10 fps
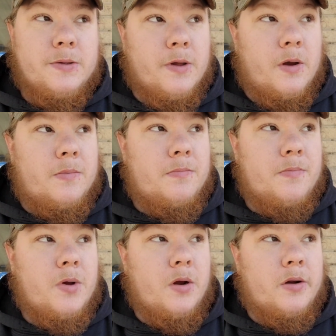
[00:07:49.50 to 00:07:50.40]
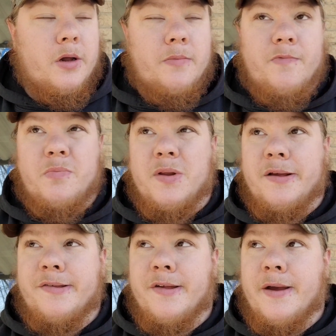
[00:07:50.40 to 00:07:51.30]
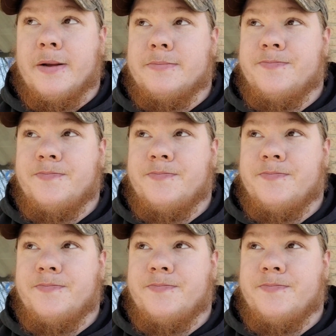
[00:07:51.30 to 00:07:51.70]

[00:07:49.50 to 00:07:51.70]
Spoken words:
So, hurried up, replace that.